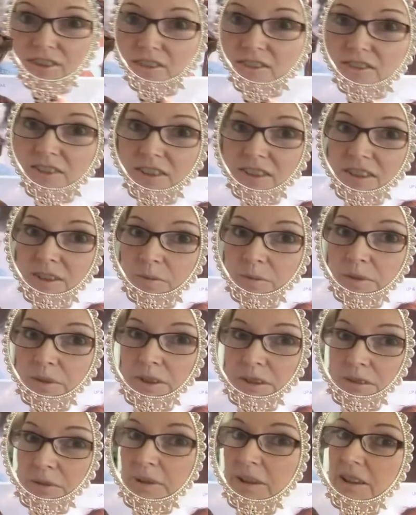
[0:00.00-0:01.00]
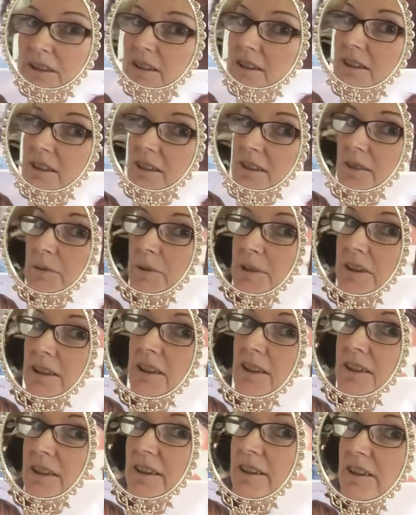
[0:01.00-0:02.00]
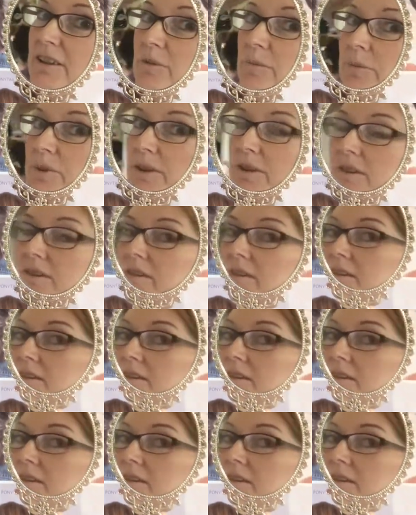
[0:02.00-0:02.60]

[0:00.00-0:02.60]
have gone probably a little bit higher, but